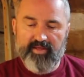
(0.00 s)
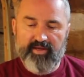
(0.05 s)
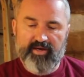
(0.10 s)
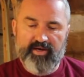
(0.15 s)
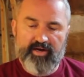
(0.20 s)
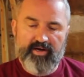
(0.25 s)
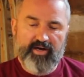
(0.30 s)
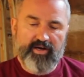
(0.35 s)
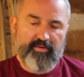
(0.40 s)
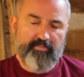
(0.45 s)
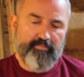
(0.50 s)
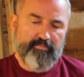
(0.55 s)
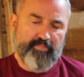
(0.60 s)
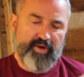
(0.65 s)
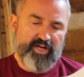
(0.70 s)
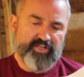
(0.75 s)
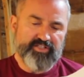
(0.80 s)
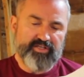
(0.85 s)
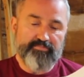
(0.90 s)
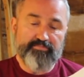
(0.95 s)

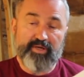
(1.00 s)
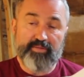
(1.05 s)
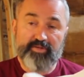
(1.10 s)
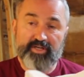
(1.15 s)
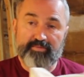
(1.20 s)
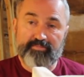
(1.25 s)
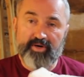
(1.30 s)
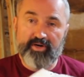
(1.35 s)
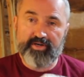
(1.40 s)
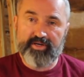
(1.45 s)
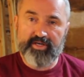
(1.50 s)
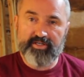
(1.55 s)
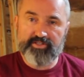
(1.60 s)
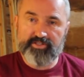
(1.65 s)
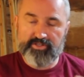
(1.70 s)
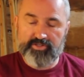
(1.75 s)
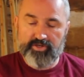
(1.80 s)
Boston Public Market.